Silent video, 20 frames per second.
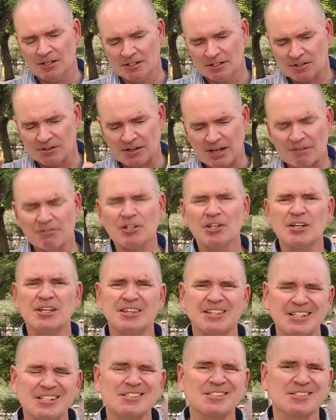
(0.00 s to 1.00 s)
you know, have a look
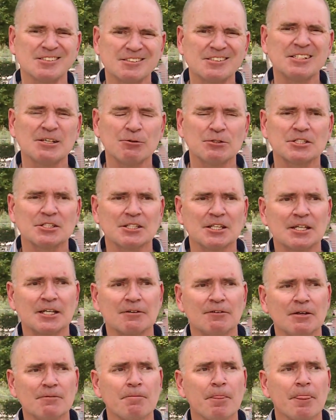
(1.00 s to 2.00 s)
at this and see what you think
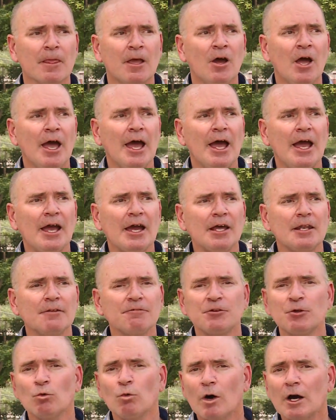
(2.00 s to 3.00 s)
of it. And
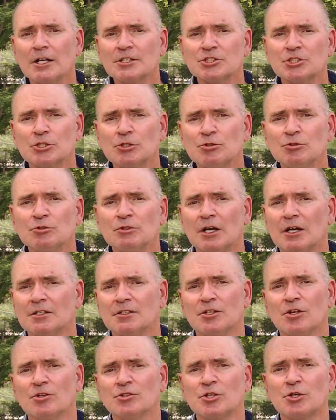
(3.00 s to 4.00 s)
if you want to,
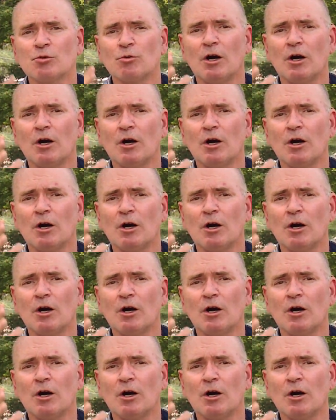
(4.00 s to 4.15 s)
you know, you're